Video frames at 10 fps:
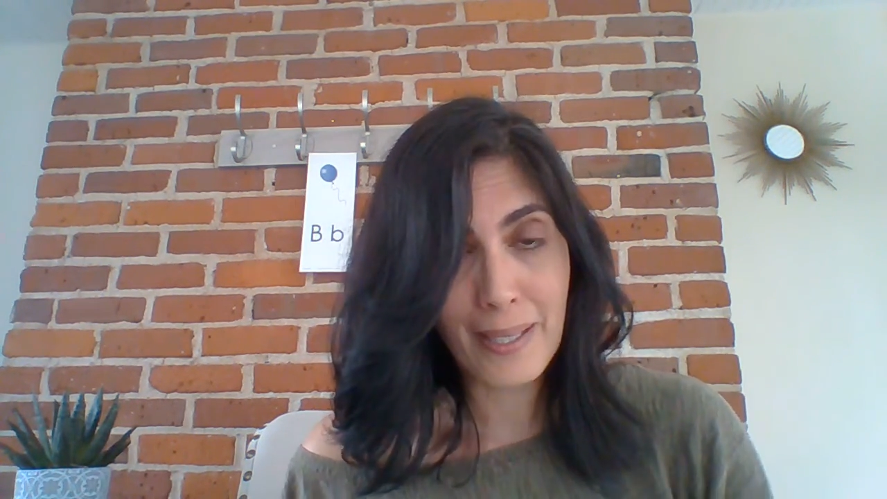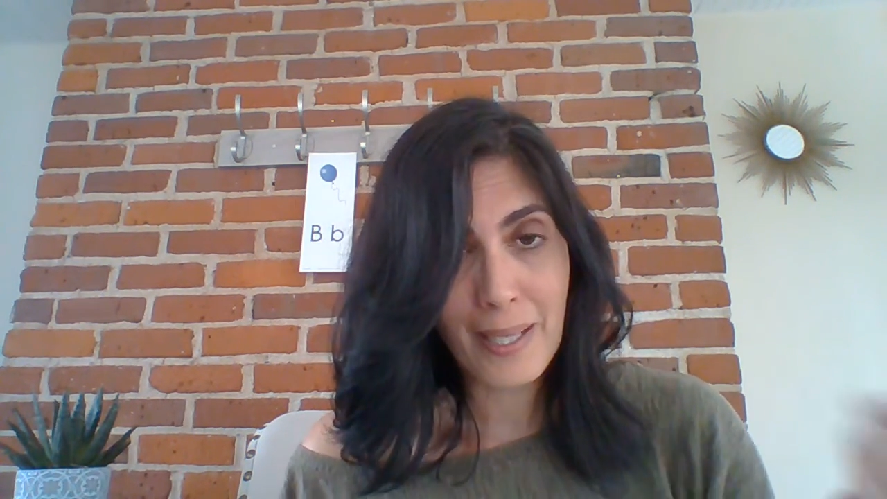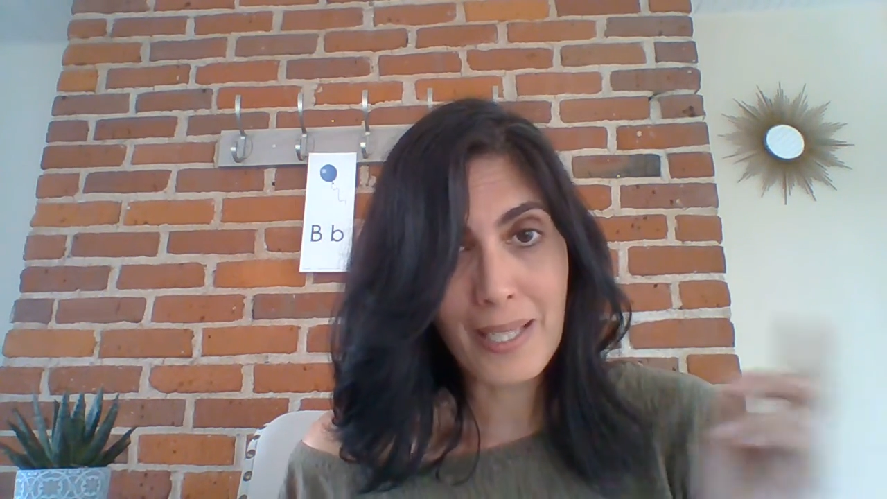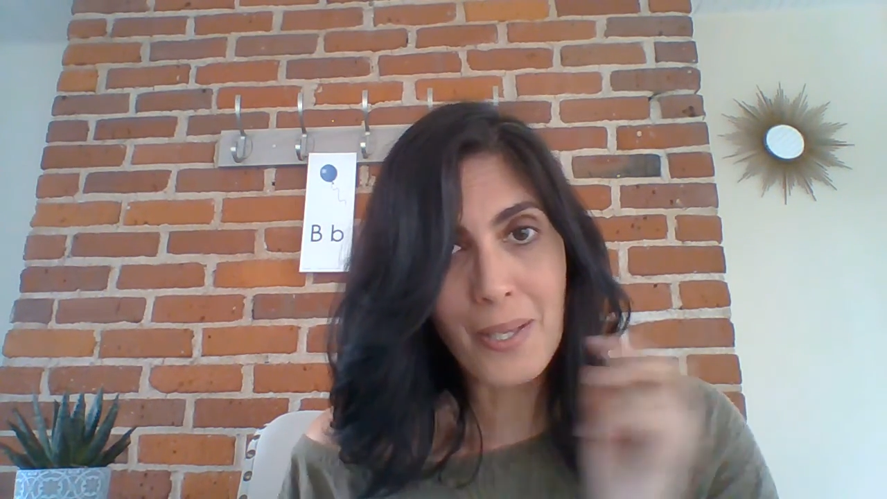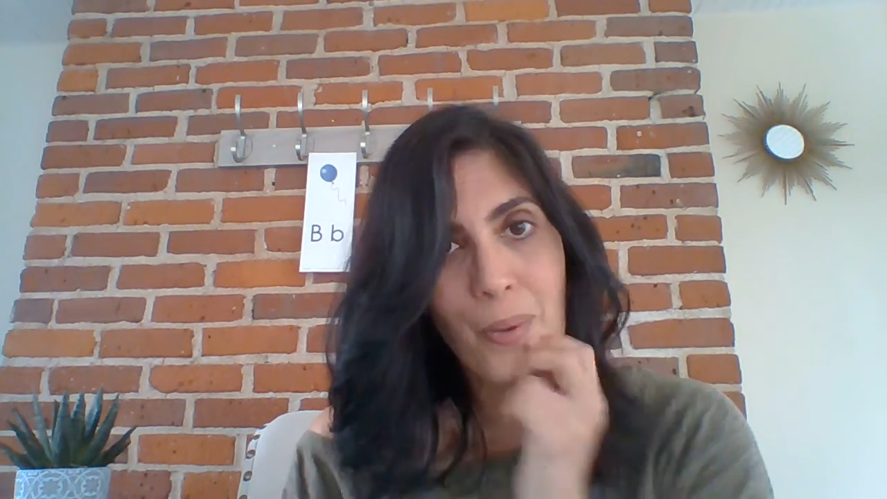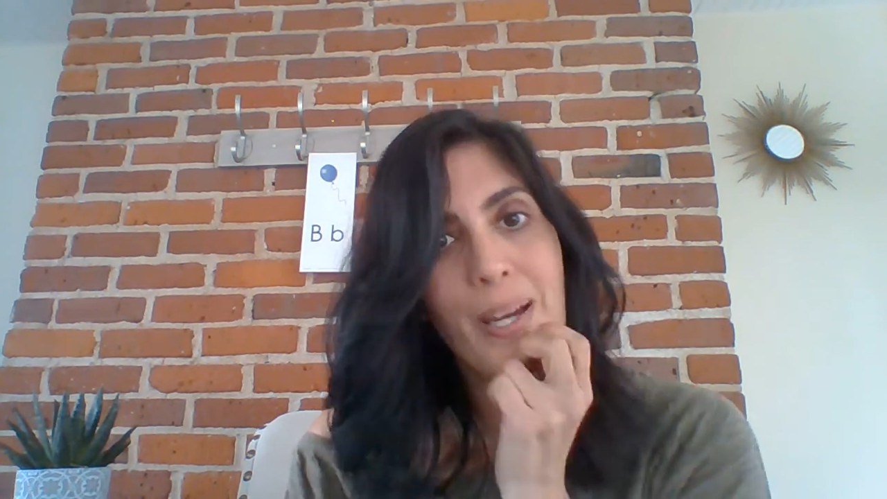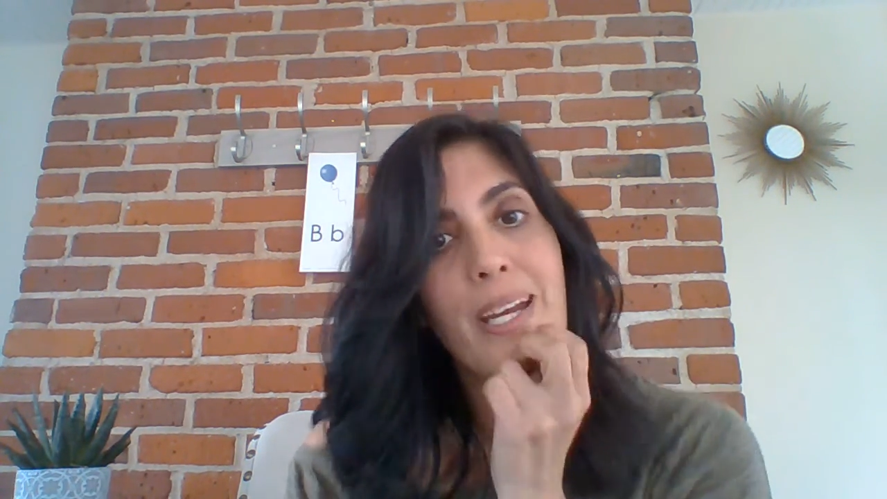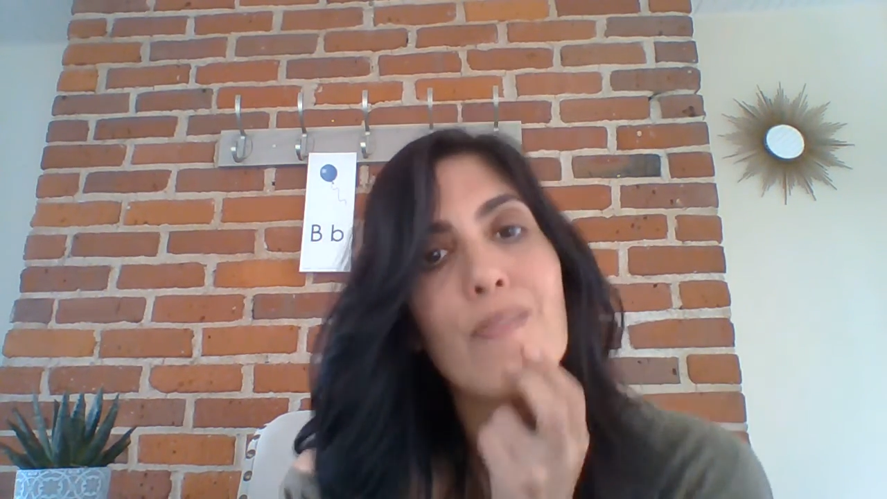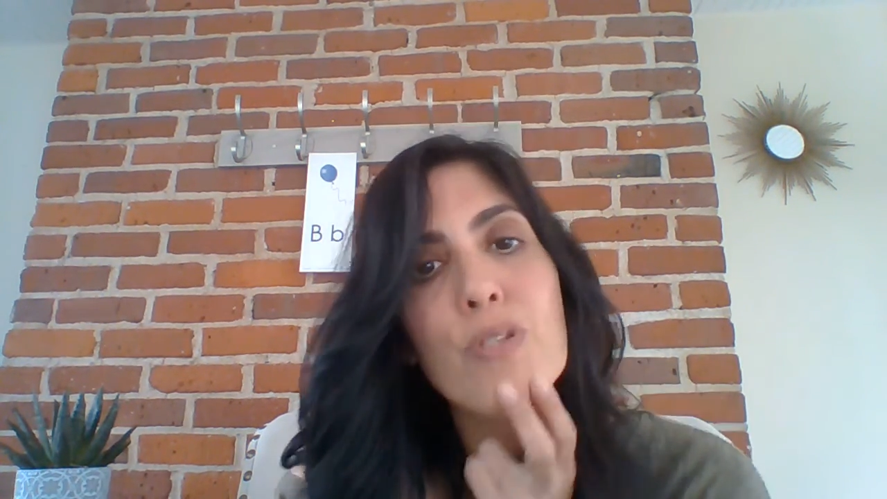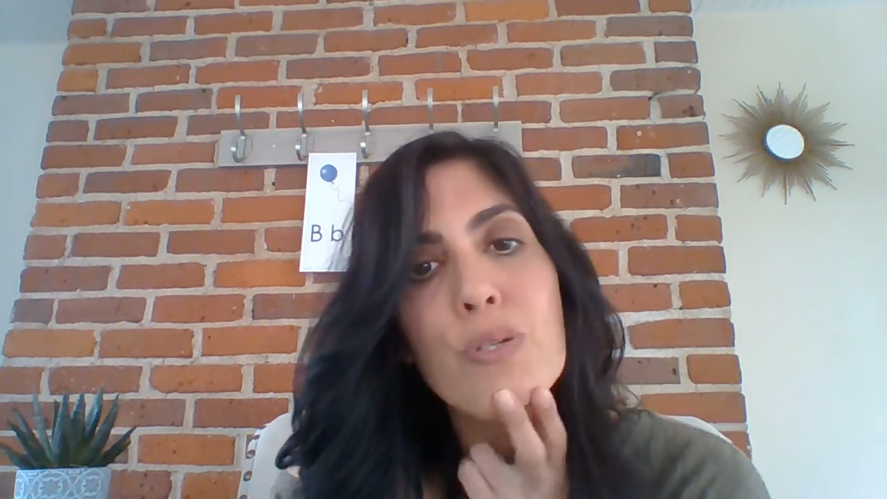So I
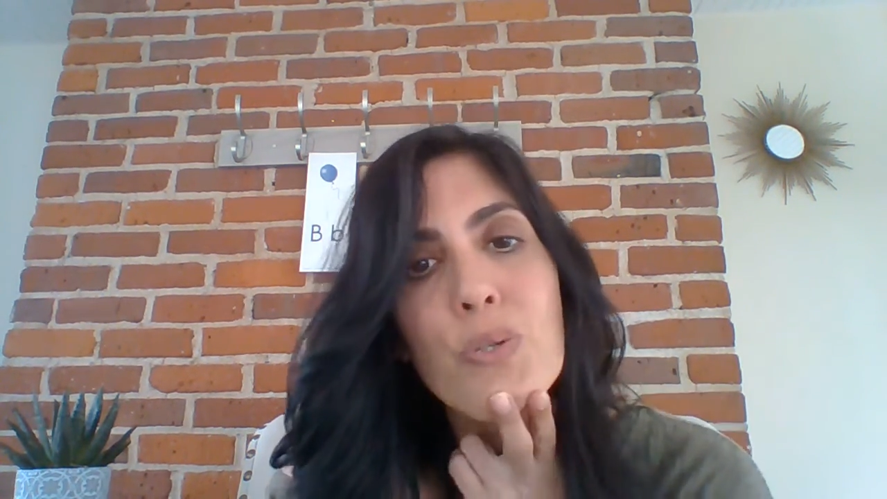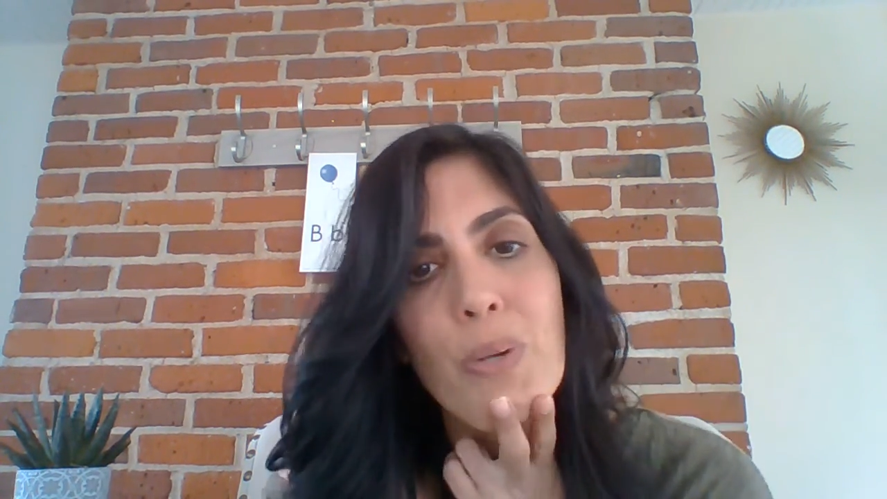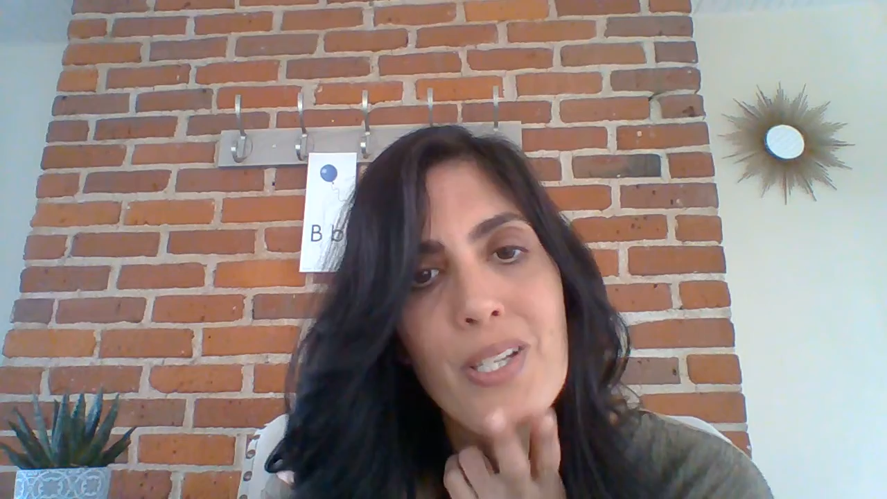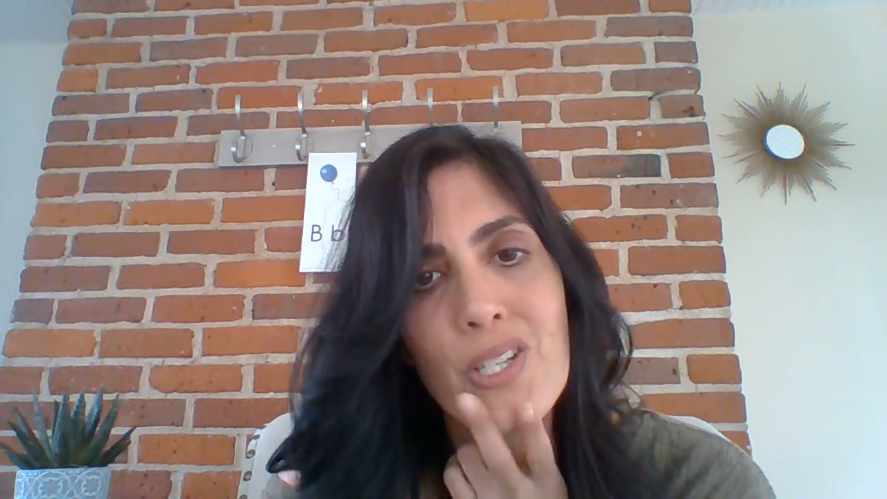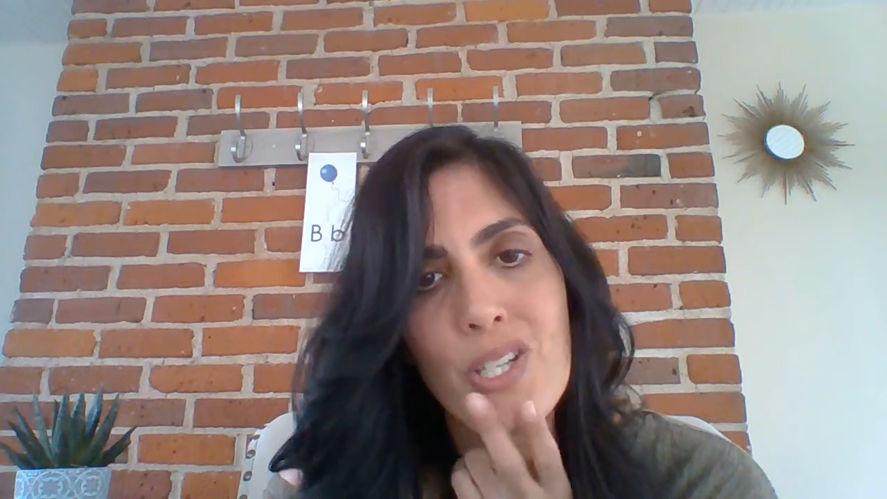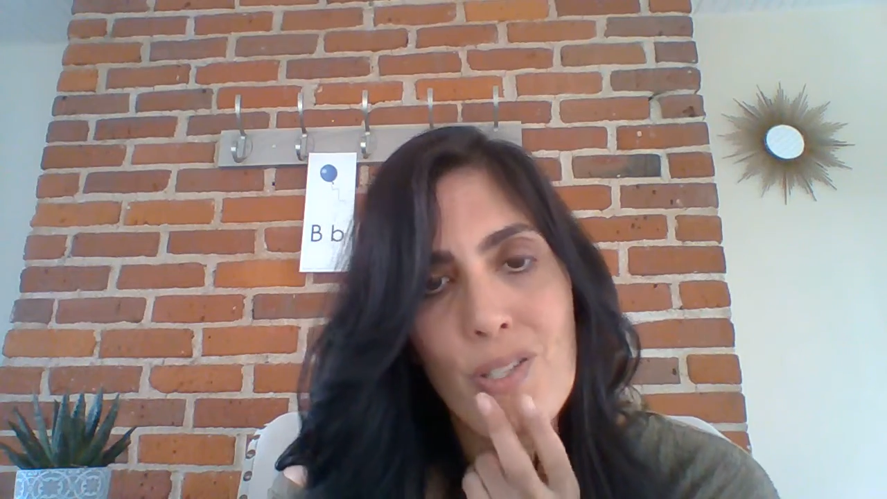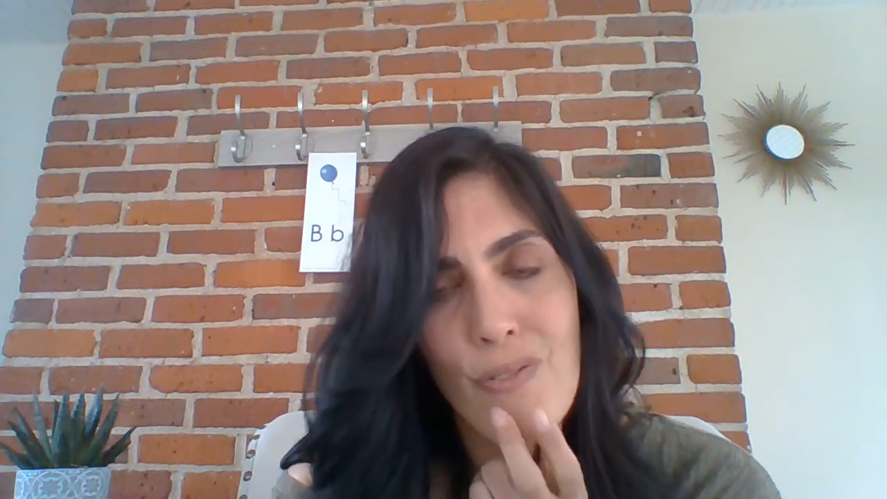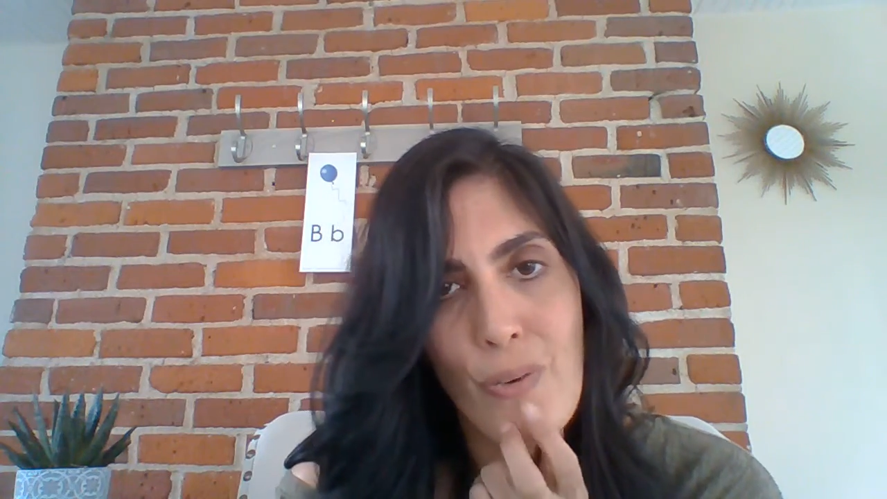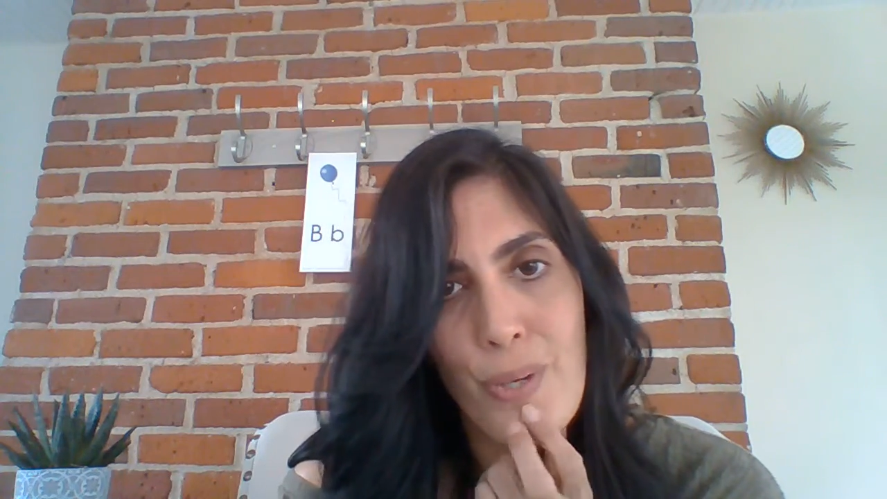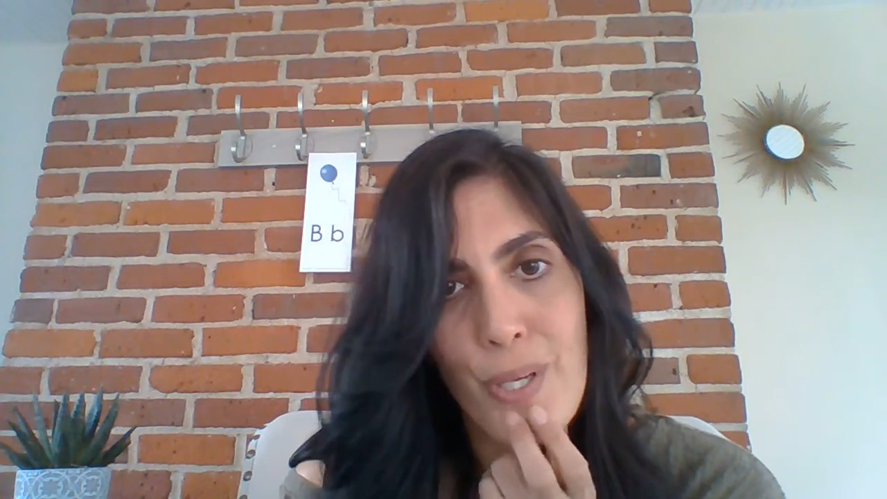have two questions
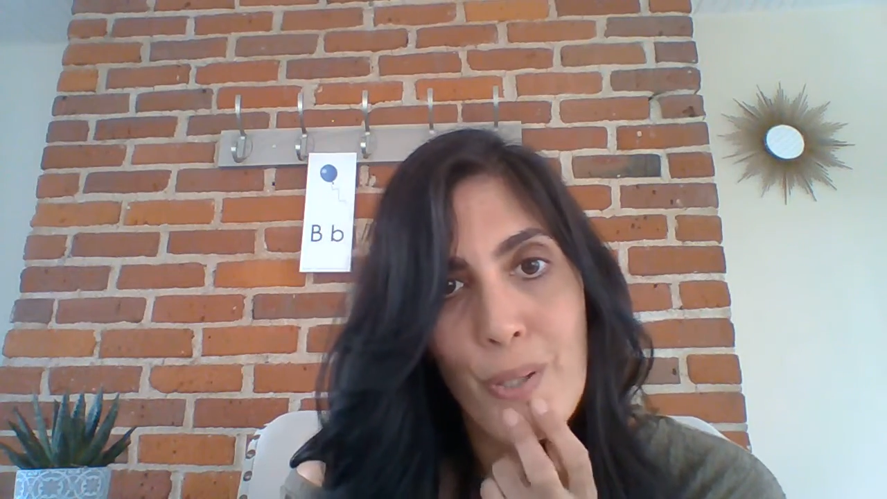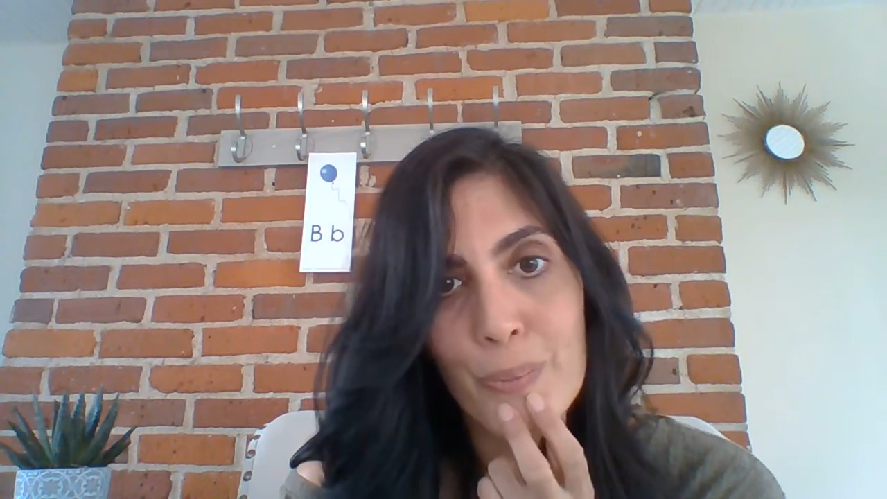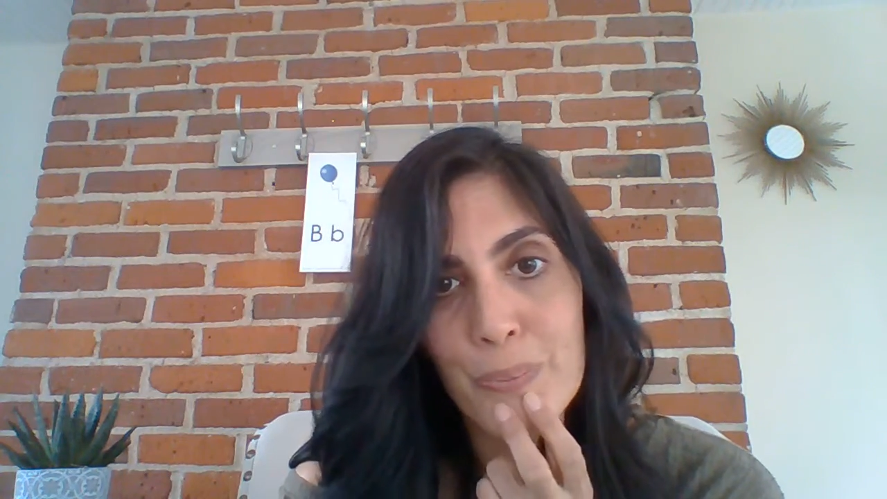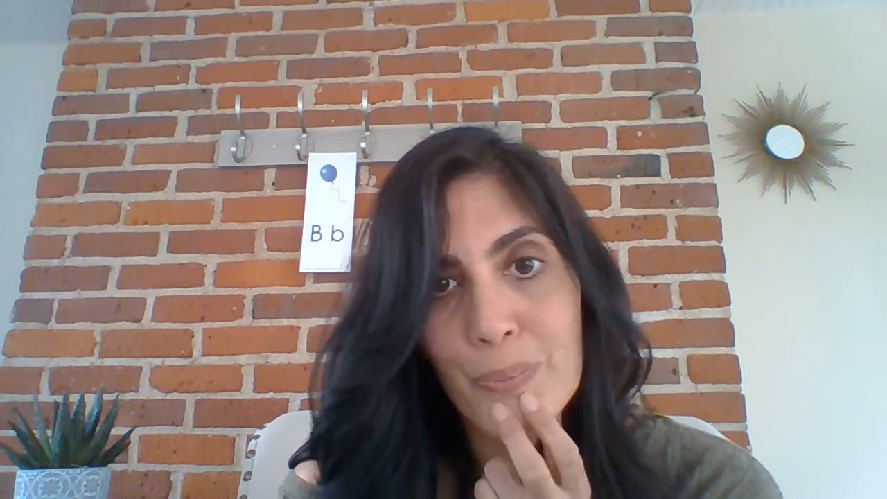for you.